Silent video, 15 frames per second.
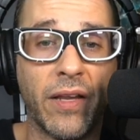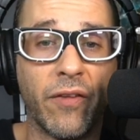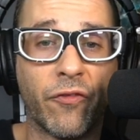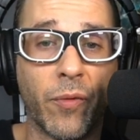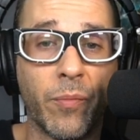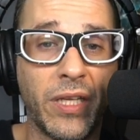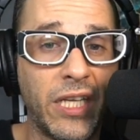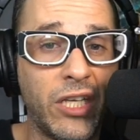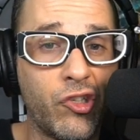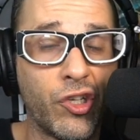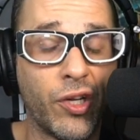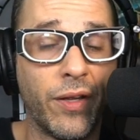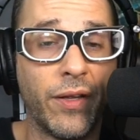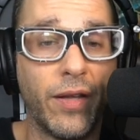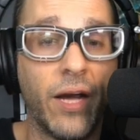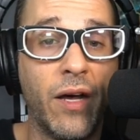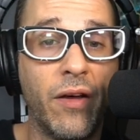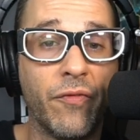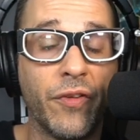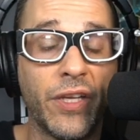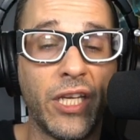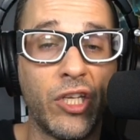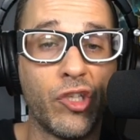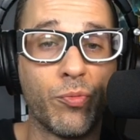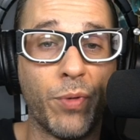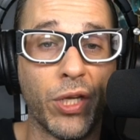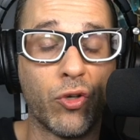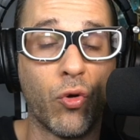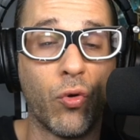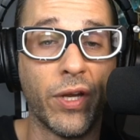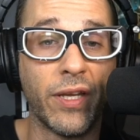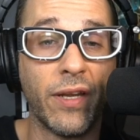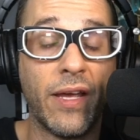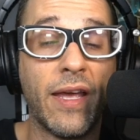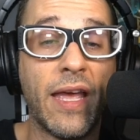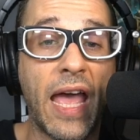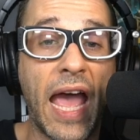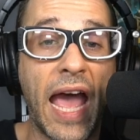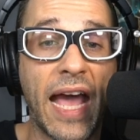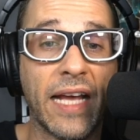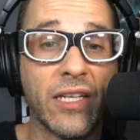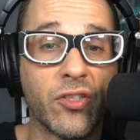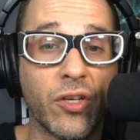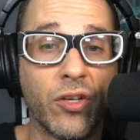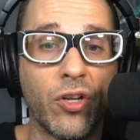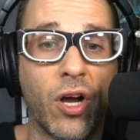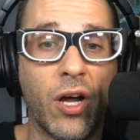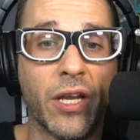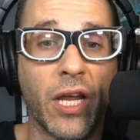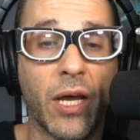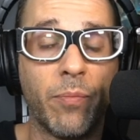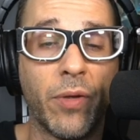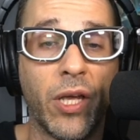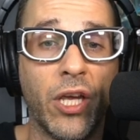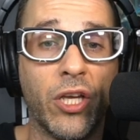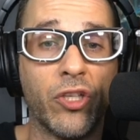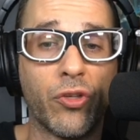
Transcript: from each Bitcoin has gone up.